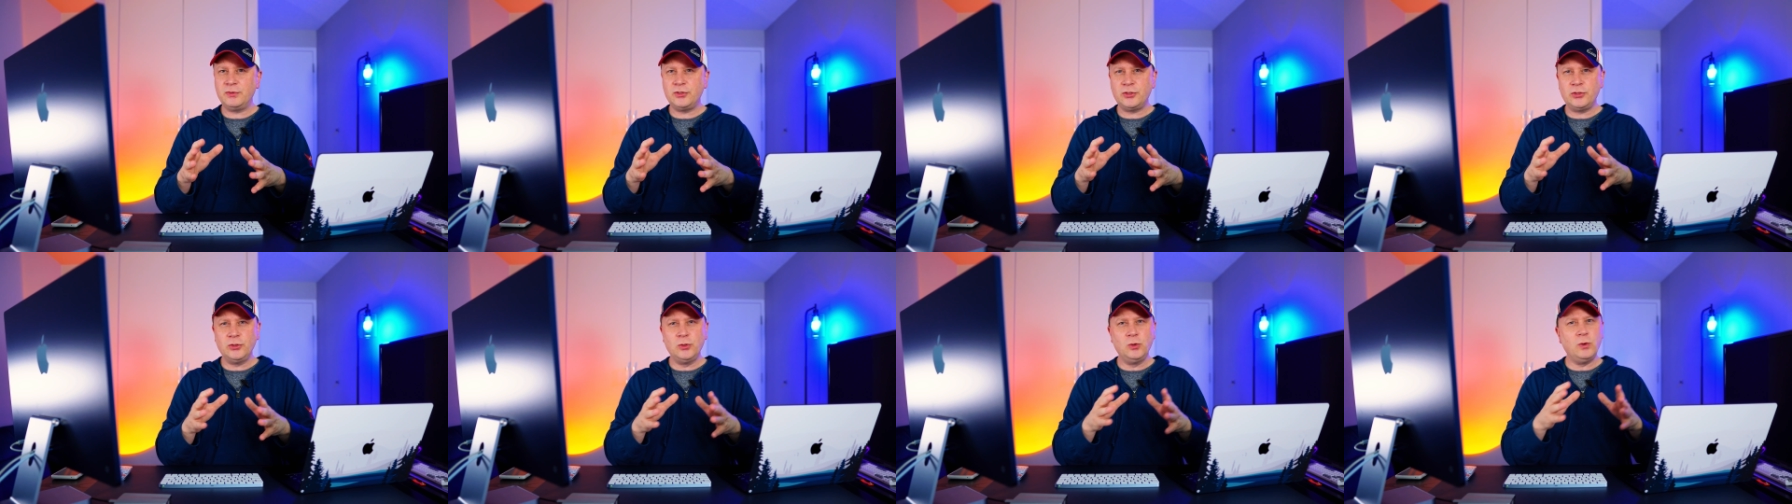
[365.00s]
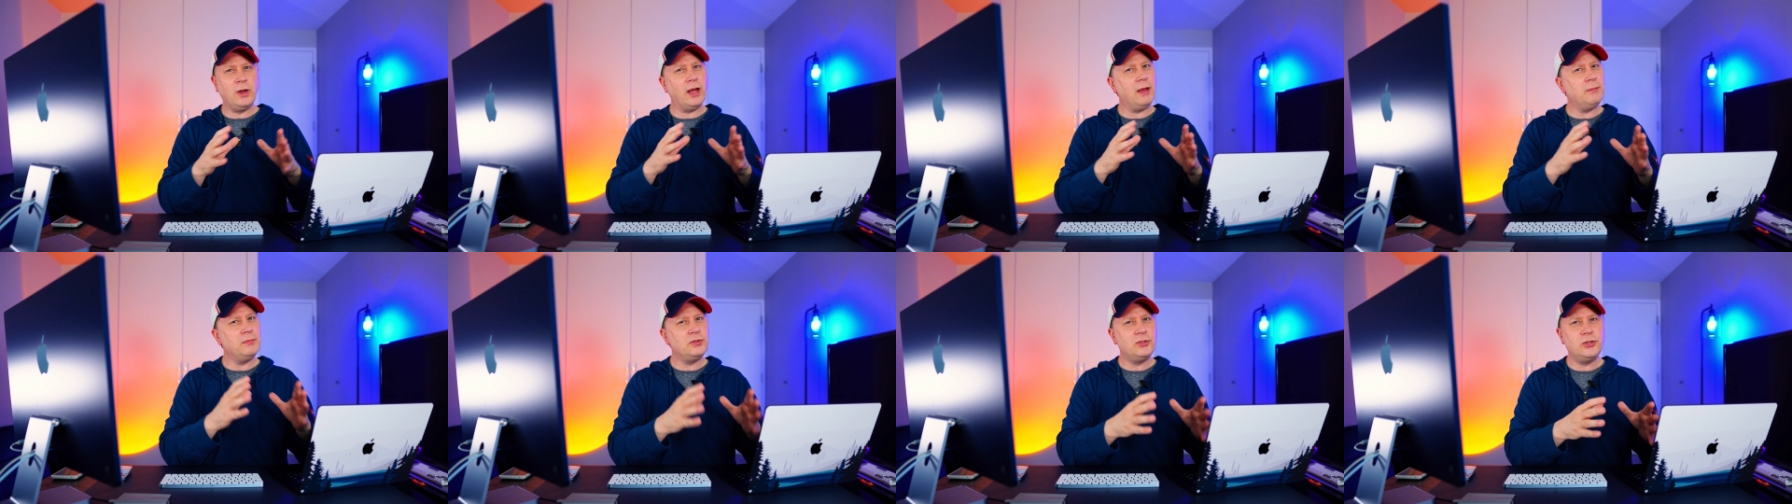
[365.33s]
two,
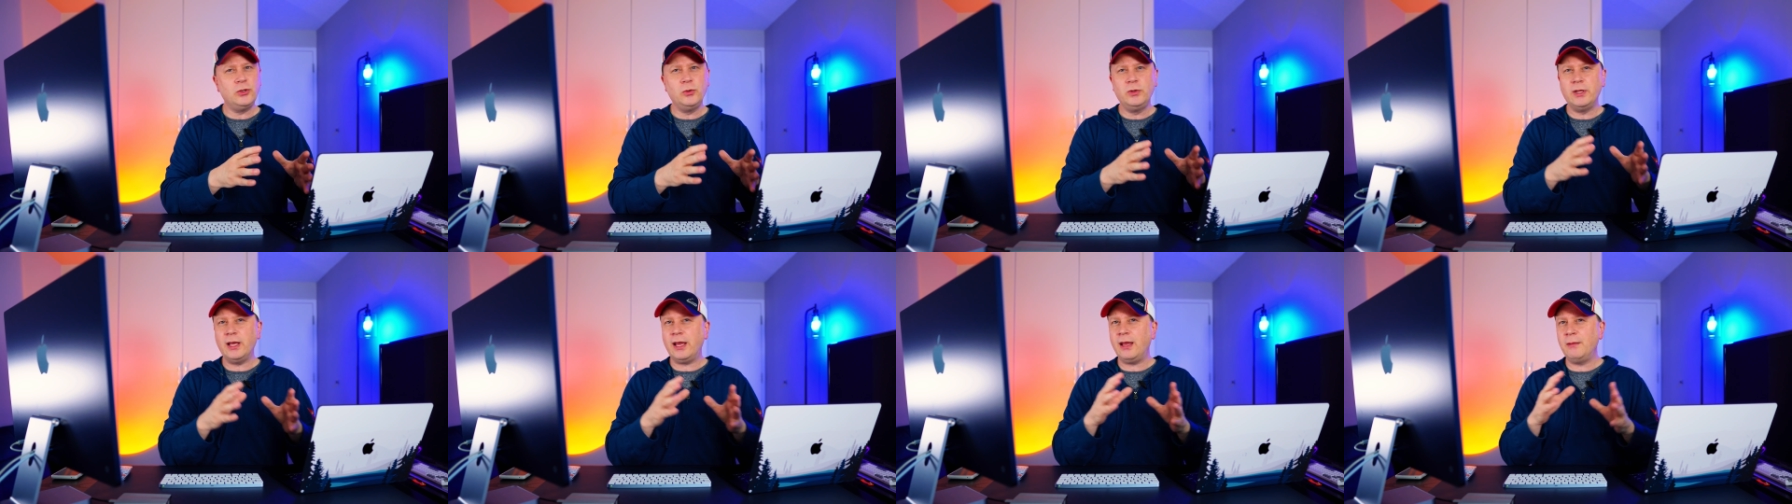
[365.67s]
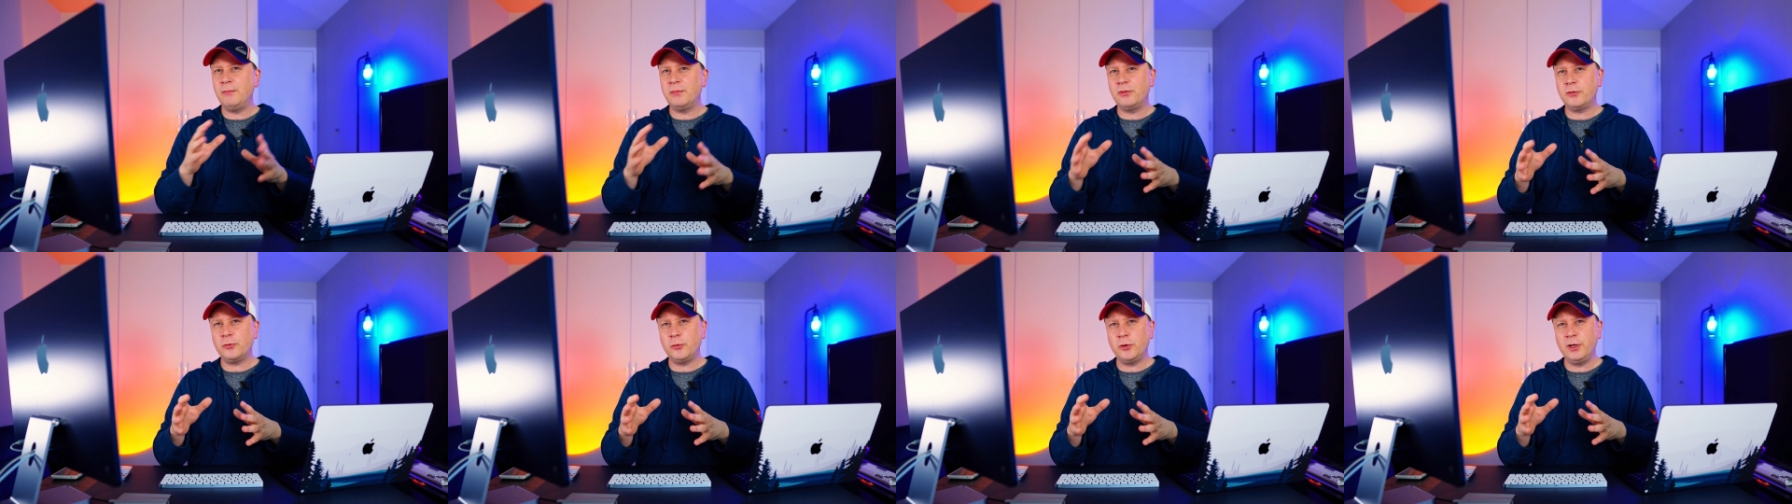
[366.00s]
M two to
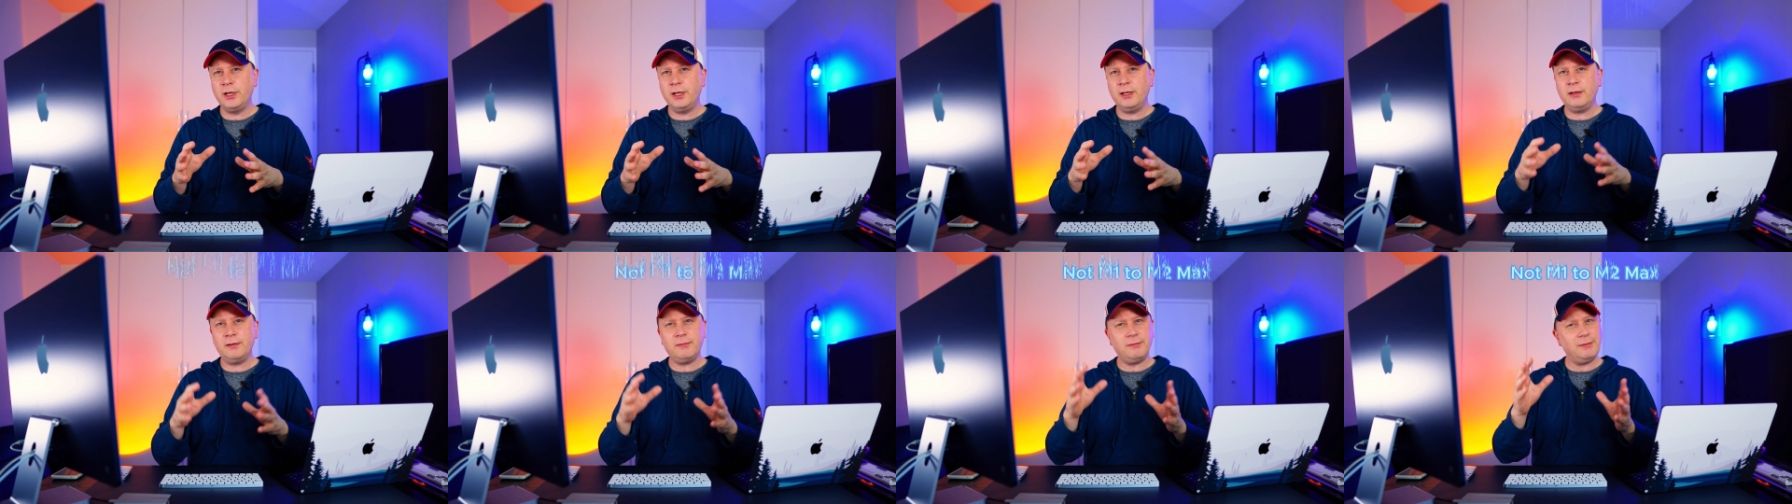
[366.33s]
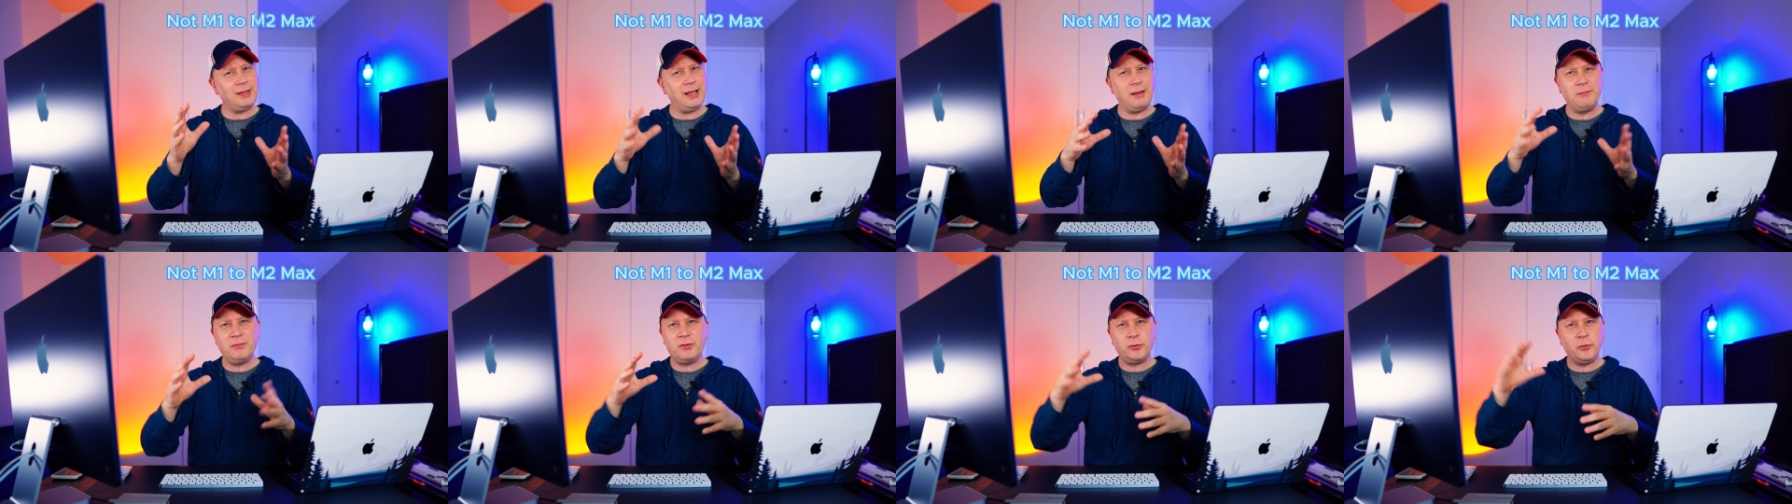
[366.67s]
M three, M